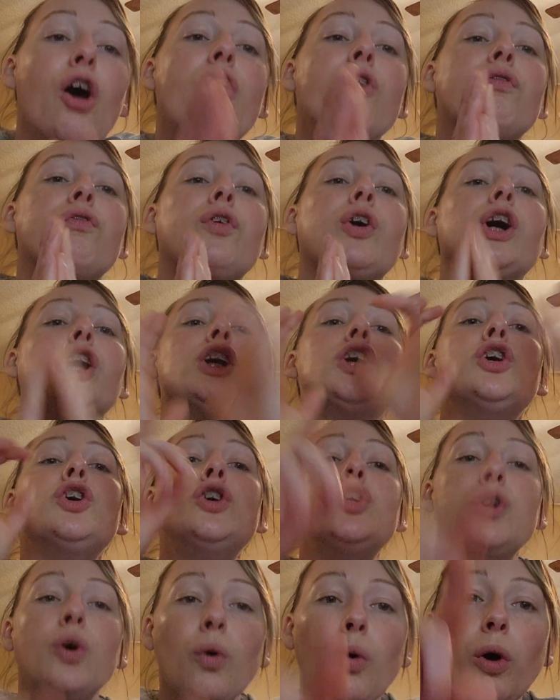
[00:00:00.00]
for
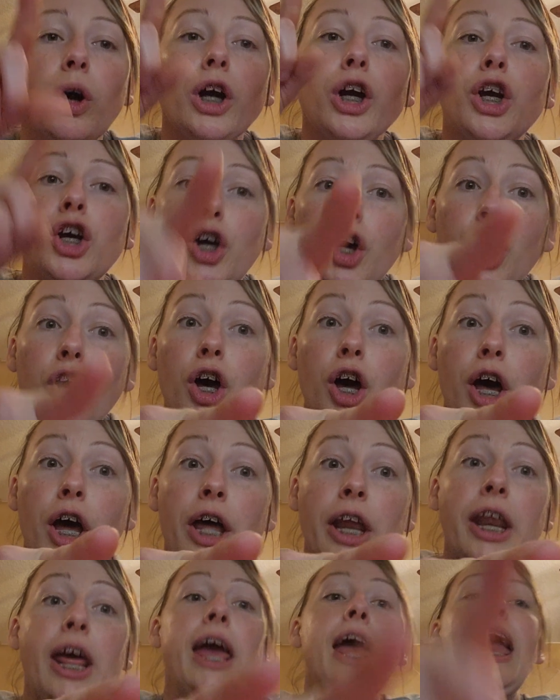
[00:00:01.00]
your
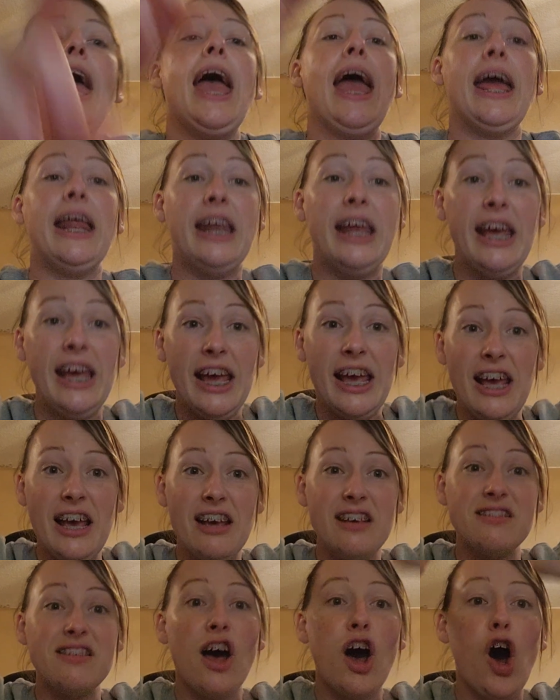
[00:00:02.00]
good and
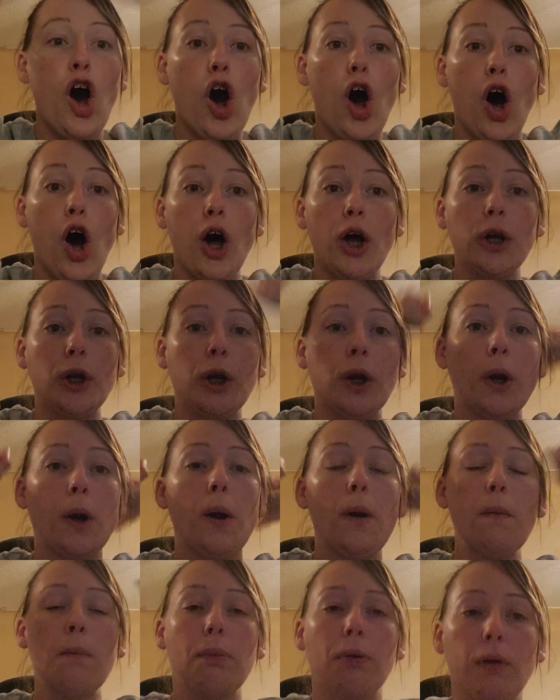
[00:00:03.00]
his honor,
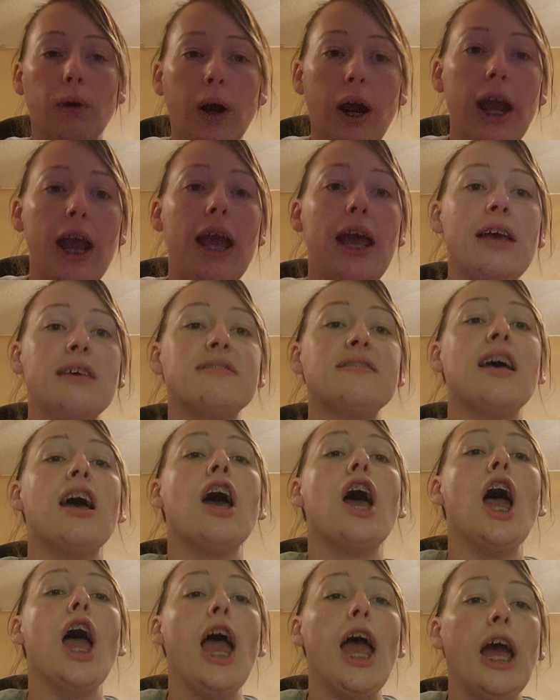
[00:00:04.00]
praise
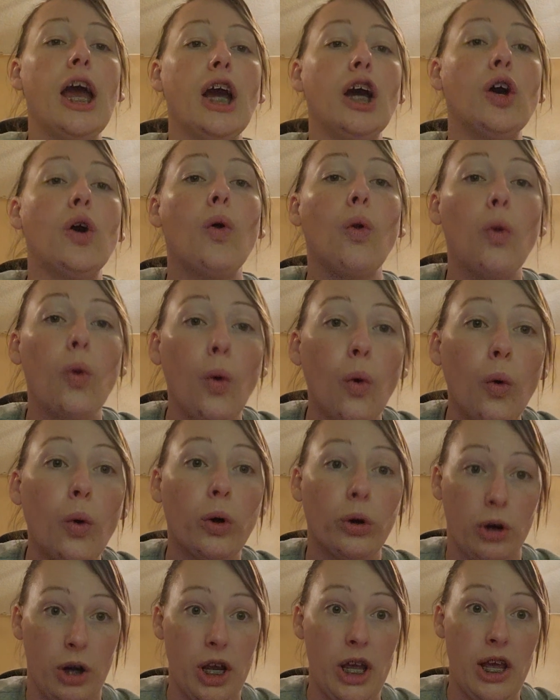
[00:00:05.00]
and
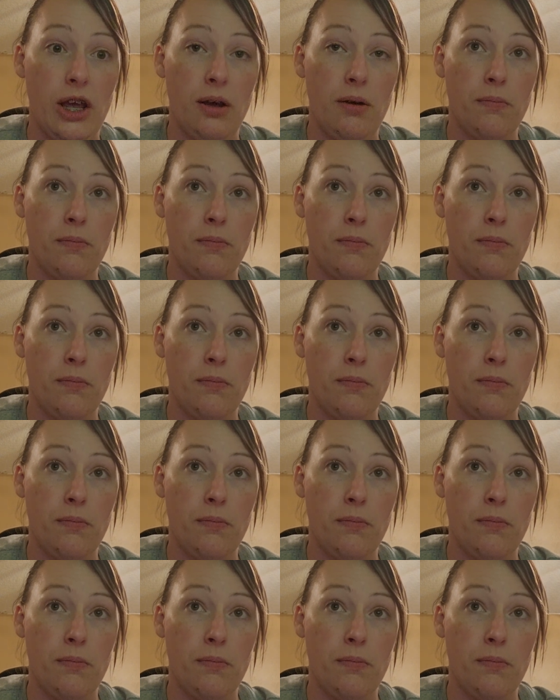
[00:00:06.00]
glory.